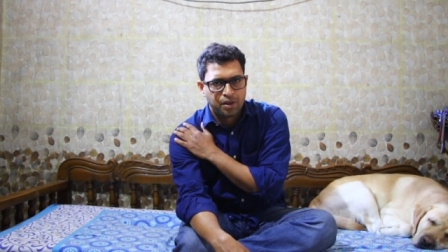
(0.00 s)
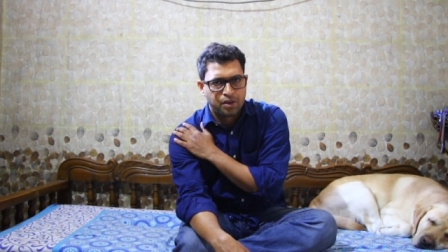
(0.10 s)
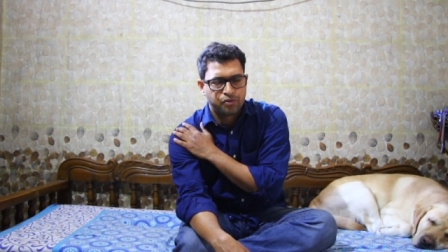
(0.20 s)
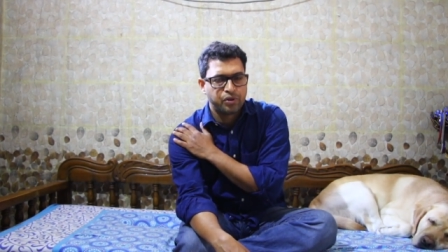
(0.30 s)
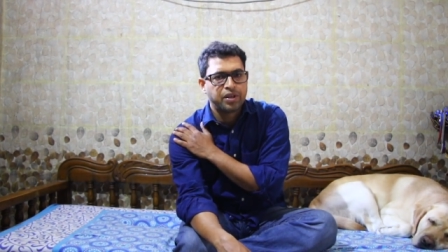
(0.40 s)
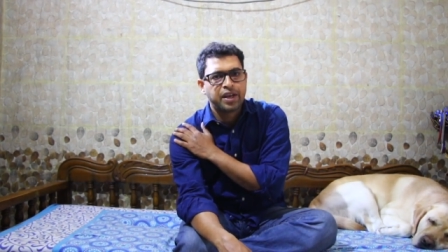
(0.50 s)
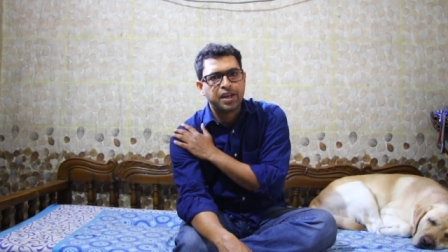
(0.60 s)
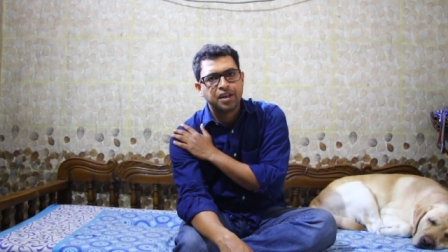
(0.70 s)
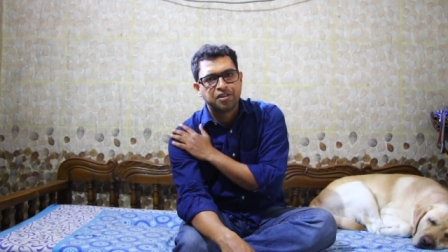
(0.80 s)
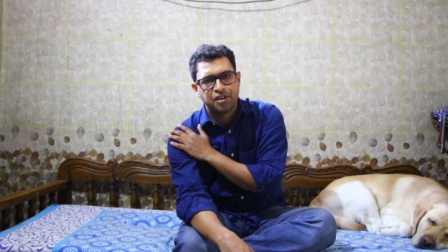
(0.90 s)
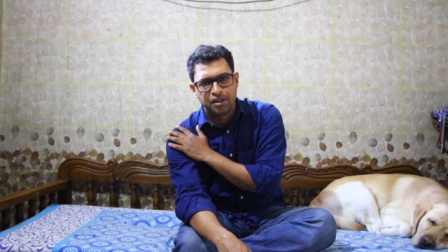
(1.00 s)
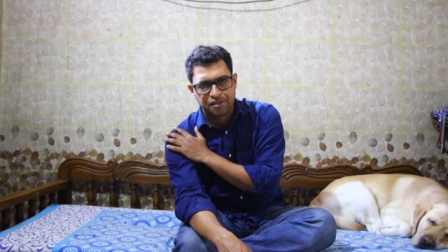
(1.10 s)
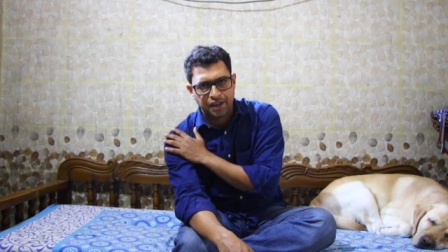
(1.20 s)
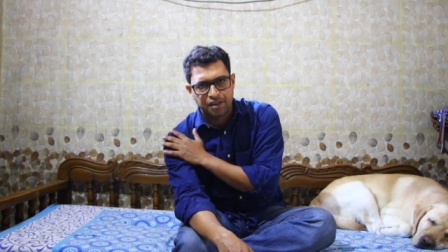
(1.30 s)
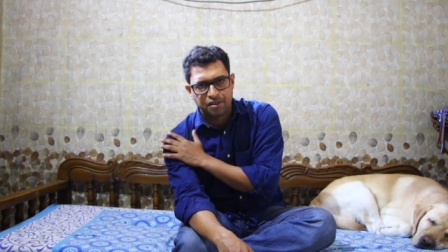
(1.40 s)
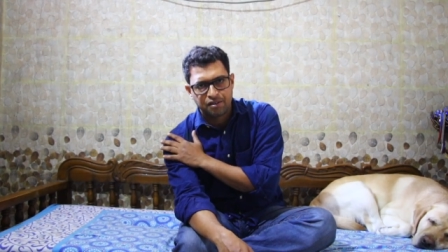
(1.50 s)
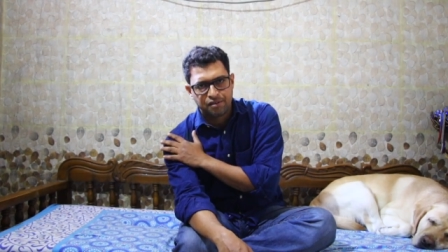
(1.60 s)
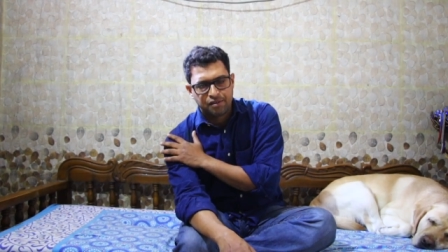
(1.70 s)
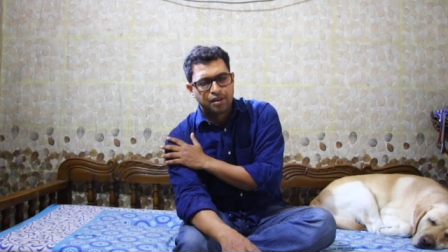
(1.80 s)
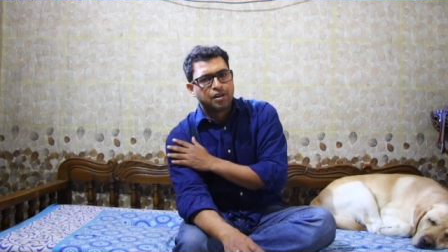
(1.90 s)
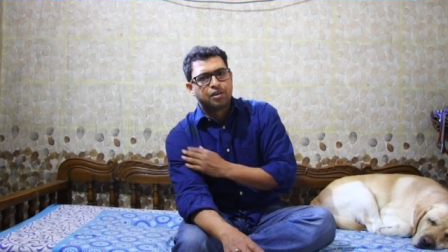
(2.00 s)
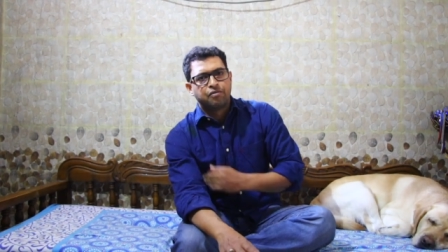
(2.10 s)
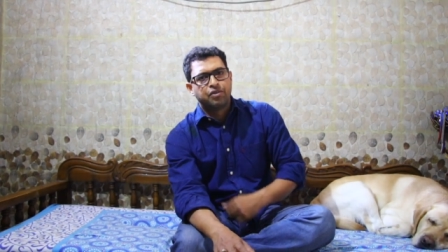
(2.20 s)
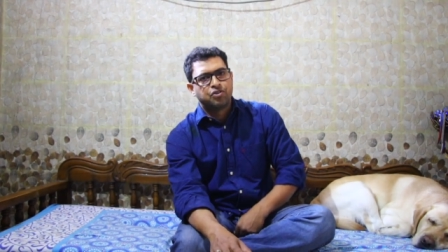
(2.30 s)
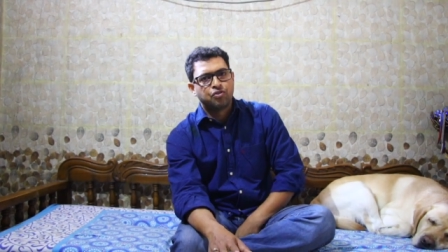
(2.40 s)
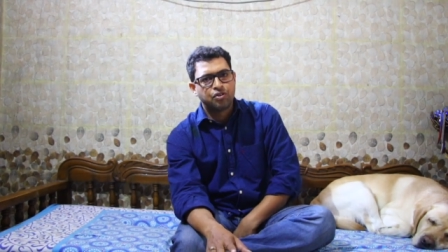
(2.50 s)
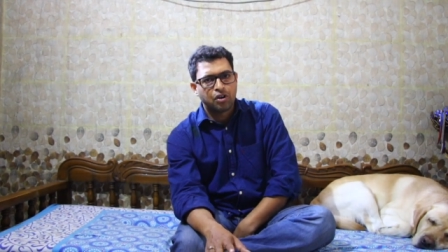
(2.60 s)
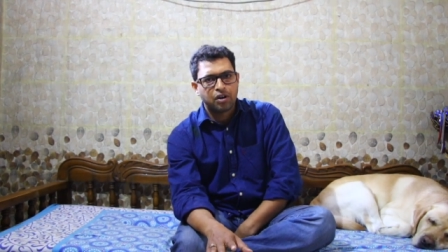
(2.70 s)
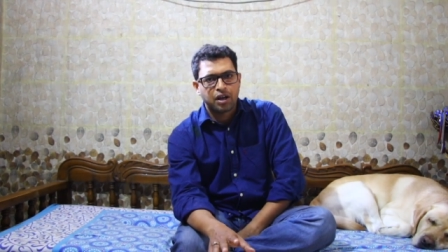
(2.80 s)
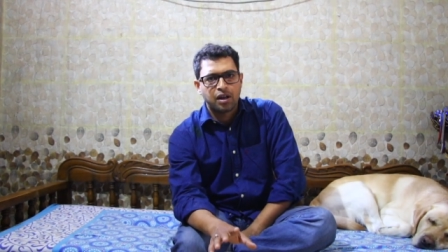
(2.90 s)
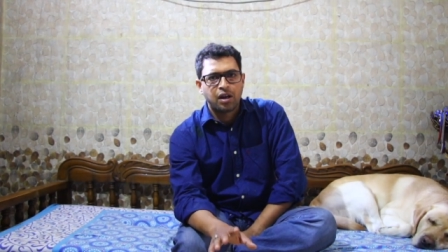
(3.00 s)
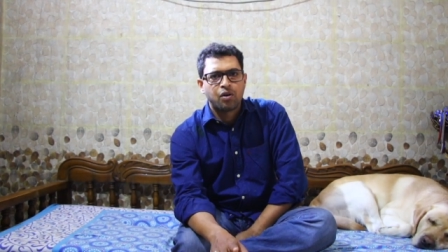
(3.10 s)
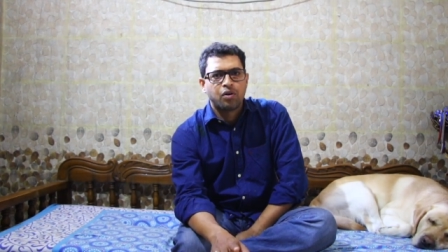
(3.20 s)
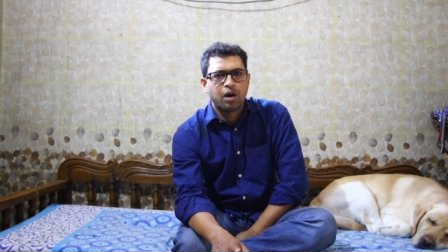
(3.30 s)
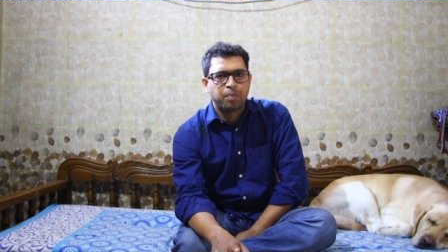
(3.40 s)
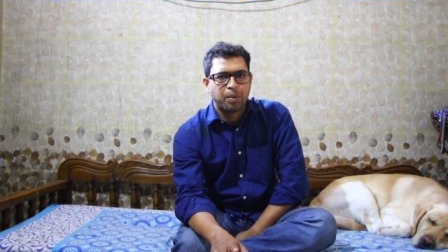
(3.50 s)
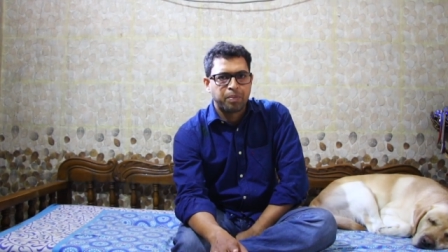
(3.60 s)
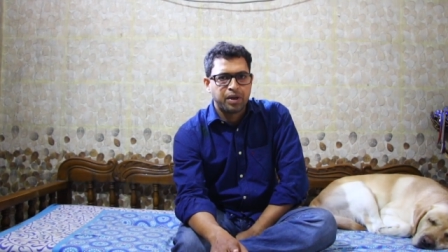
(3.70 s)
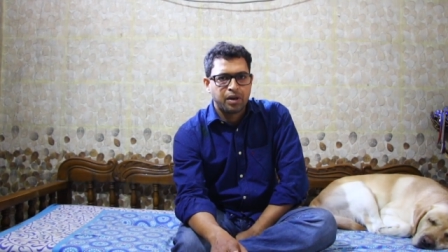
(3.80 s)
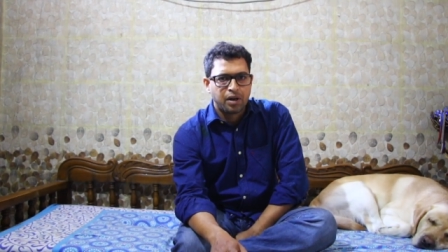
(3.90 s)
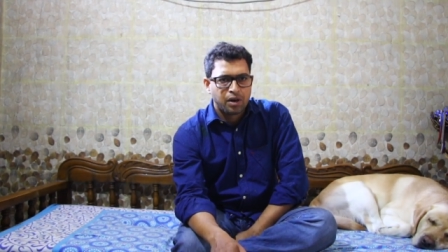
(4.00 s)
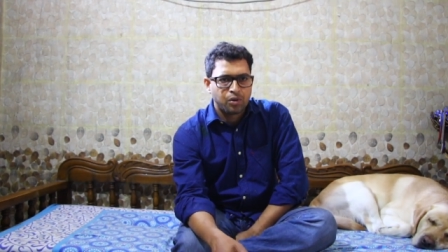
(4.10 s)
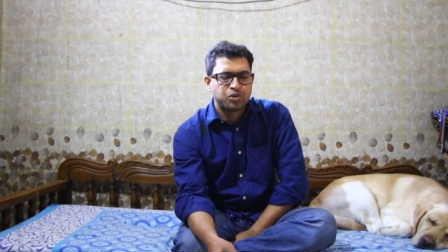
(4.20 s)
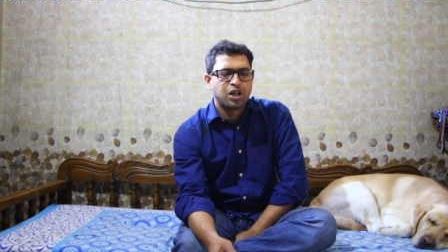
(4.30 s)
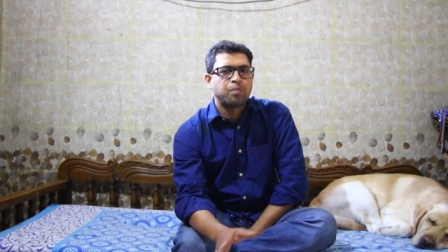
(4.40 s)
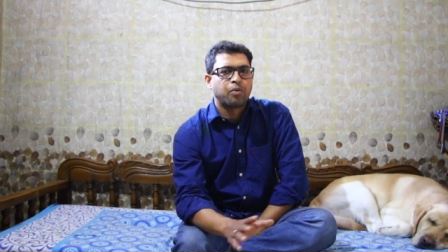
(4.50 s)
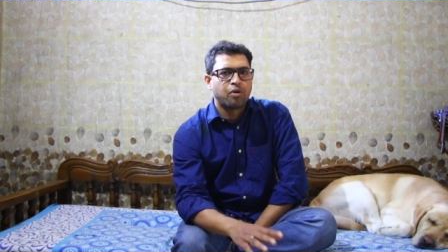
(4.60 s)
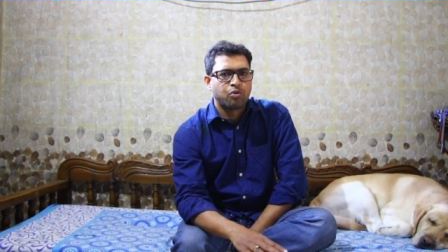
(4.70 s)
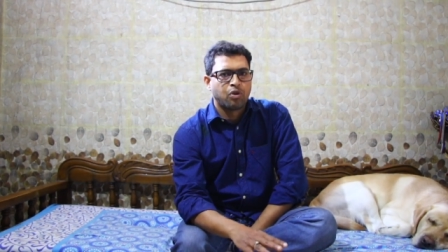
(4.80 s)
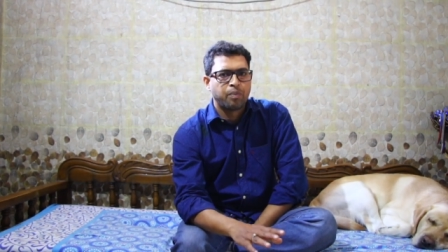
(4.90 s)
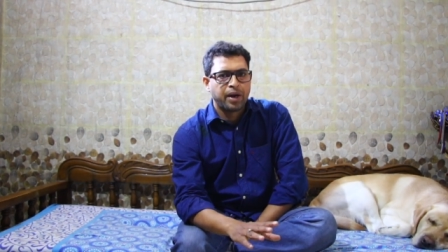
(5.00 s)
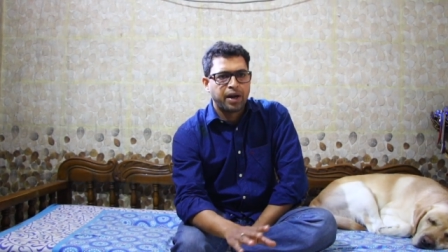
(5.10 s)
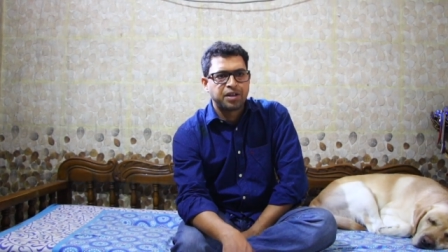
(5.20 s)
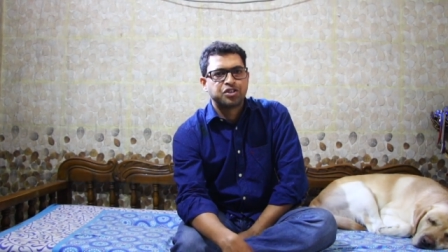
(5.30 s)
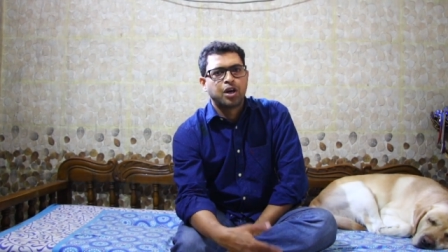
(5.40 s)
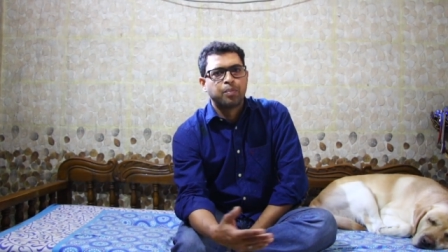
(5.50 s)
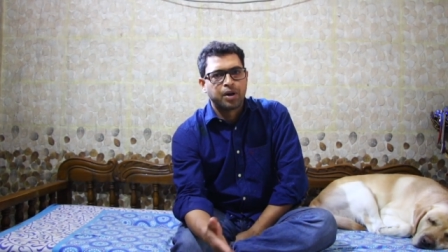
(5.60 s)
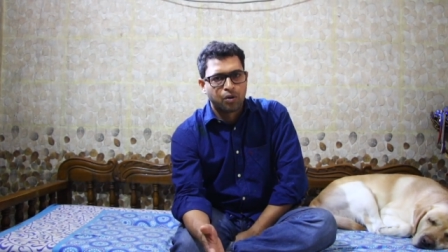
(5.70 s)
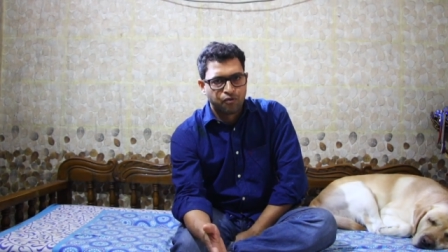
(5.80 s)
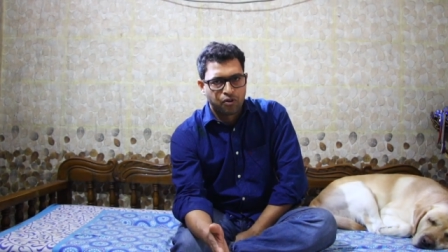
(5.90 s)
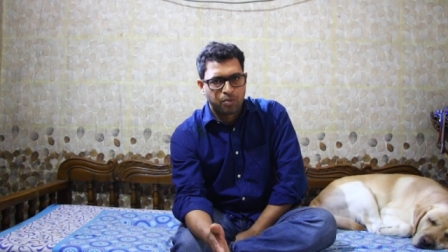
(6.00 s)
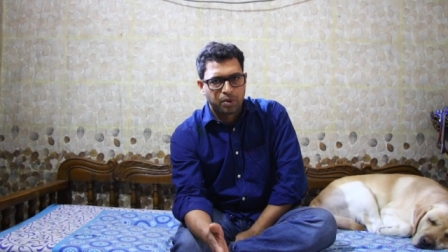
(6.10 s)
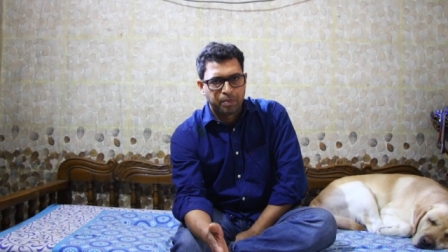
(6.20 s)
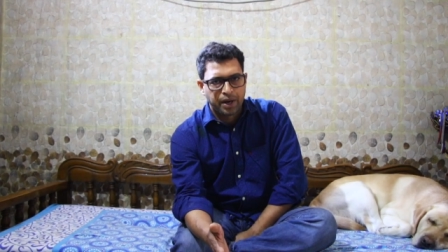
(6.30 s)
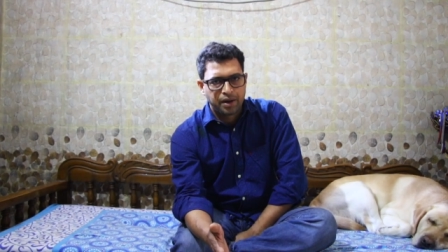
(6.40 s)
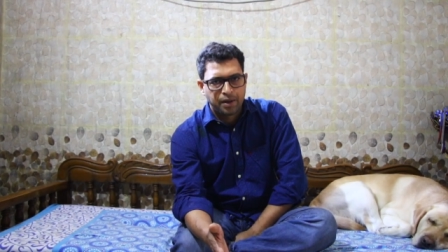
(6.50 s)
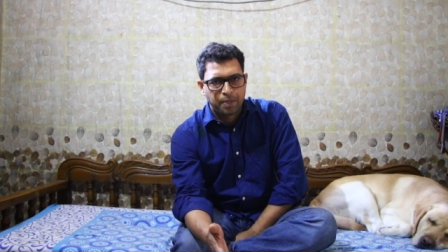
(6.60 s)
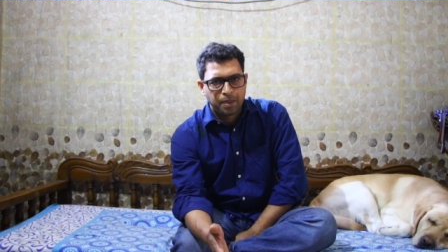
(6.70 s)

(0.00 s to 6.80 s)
So in the initial stages, we should not allow a puppy to jump onto a bed and jump down from a bed.